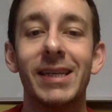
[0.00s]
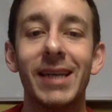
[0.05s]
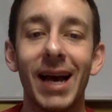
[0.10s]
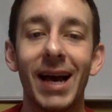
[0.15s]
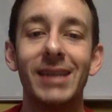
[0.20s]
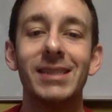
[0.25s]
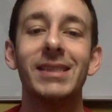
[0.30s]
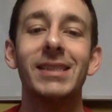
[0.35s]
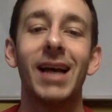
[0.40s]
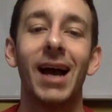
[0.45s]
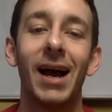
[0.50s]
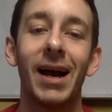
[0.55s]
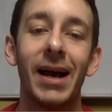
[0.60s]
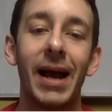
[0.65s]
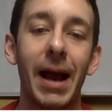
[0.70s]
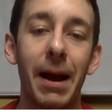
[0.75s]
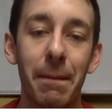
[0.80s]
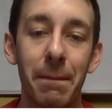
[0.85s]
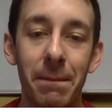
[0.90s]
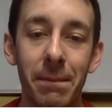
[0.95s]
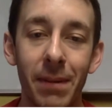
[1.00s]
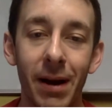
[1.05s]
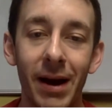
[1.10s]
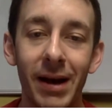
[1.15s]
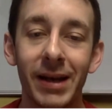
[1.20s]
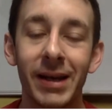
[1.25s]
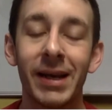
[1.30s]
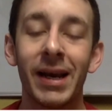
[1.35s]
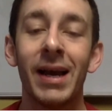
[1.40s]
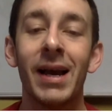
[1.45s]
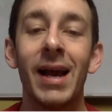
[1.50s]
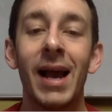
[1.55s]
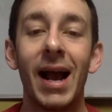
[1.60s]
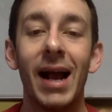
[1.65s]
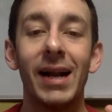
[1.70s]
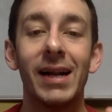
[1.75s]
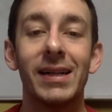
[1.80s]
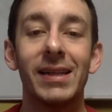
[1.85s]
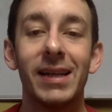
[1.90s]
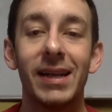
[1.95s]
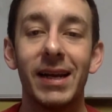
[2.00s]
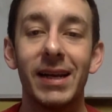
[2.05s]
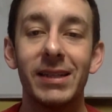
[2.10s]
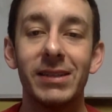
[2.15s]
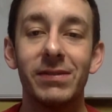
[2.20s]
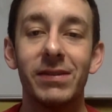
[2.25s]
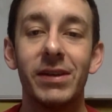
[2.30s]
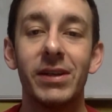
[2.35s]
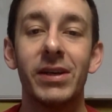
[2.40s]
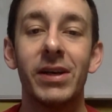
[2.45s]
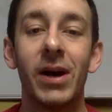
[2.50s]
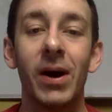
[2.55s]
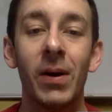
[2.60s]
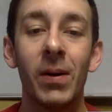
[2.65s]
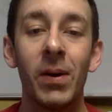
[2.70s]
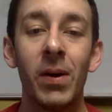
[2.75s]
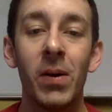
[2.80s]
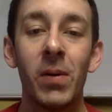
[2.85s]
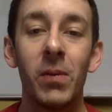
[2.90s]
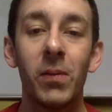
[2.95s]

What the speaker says: Yes, I am Mike, and in today's video,